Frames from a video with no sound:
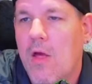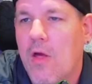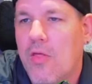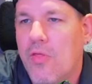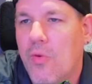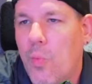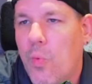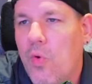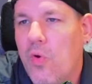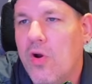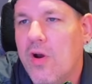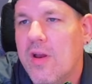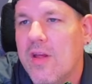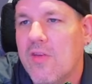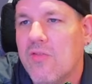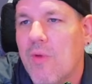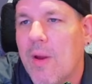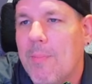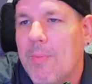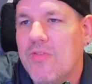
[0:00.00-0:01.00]
The ward
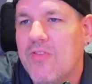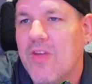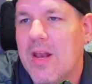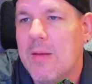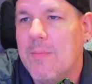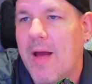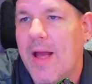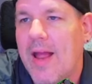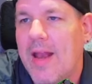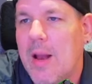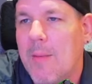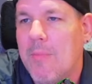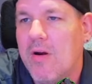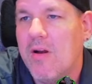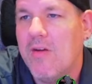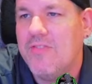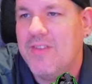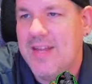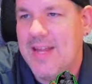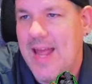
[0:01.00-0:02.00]
is represented by a number
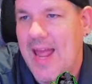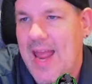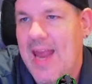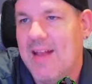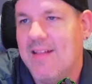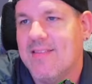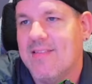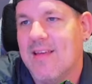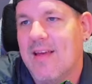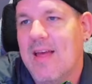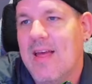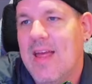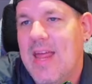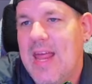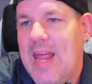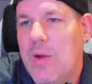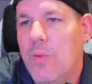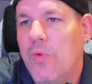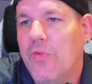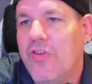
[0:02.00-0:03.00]
of d8s
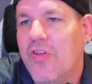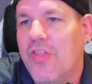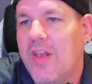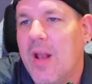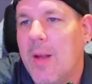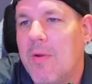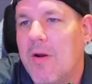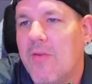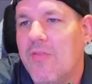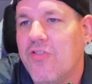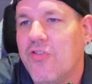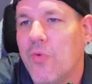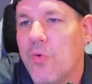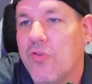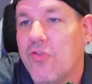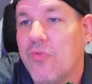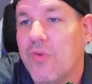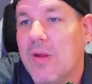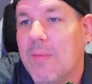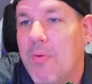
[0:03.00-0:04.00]
equal to the number of
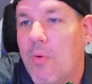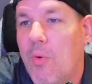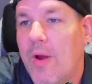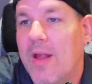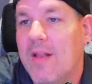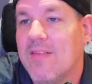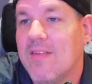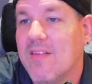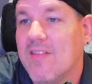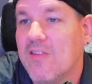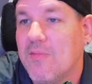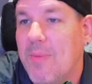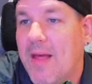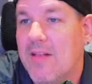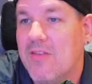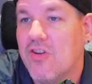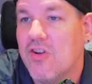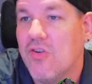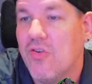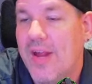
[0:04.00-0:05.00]
sorcery points
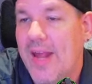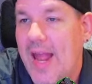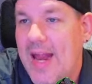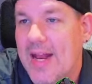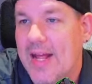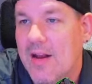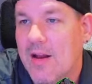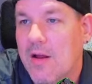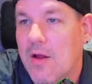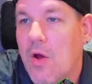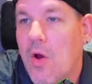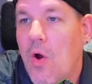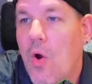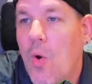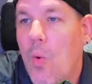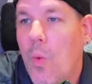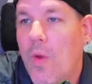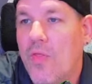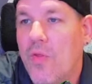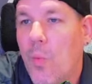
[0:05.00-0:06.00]
spent to create it.
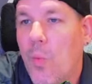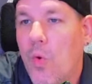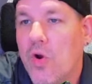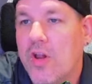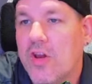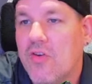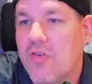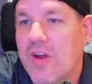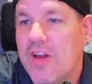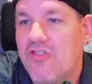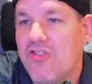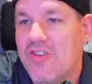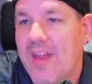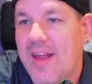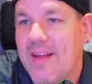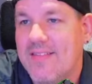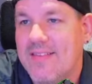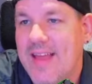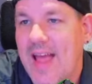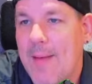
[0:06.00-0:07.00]
When the warded creature
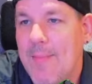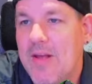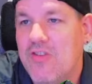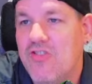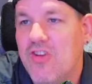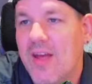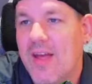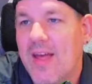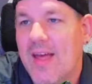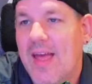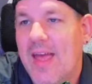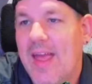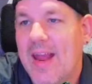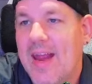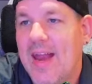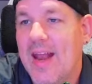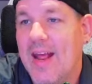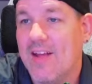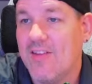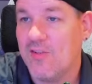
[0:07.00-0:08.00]
takes damage, it
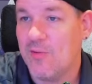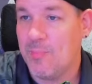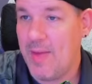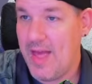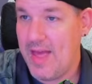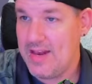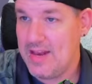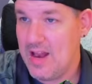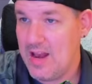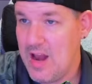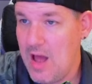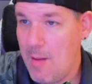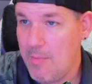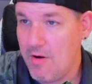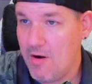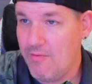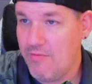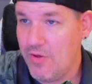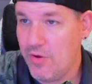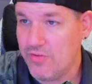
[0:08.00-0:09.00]
can expend a
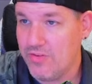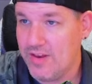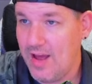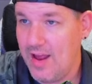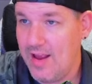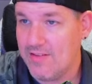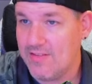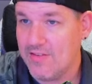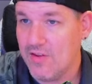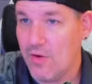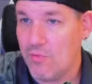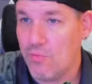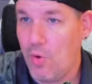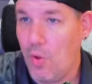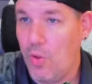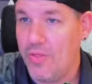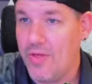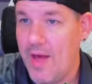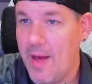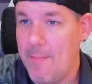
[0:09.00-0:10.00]
number of those dice,
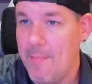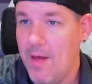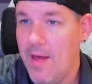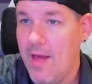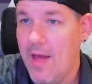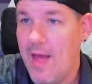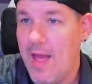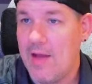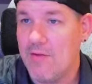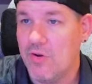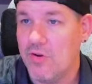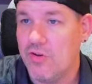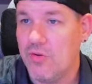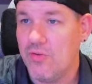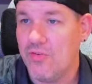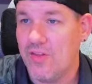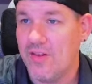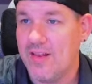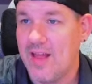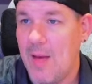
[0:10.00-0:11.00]
roll them, and
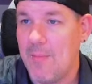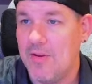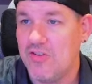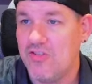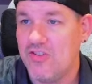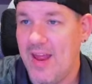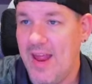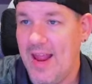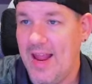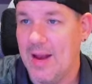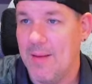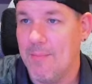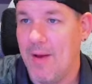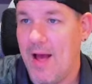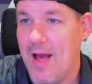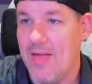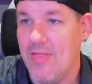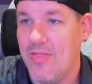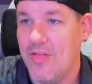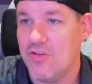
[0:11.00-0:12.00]
reduce the damage taken
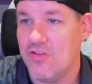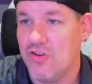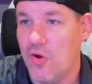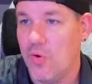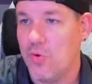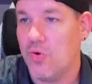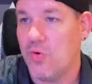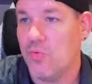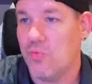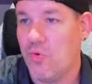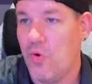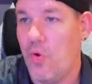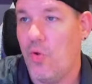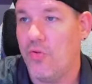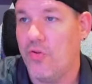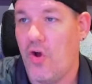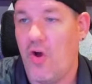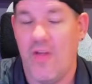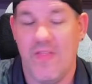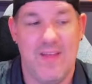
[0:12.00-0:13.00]
by the total
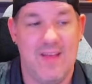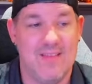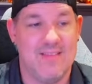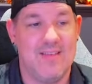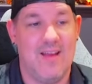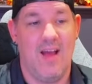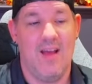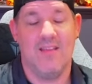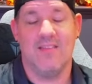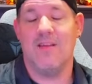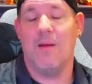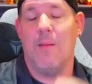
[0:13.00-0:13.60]
rolled on these dice.